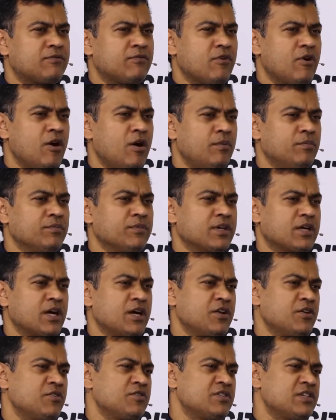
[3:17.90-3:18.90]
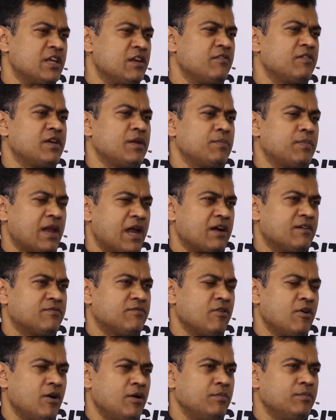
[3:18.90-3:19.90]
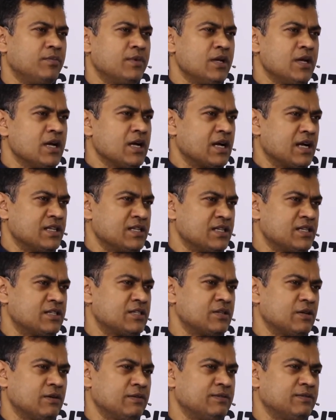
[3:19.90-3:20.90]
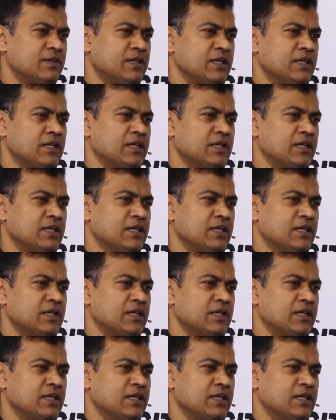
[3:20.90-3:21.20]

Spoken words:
platform, the continuous delivery platform, consists of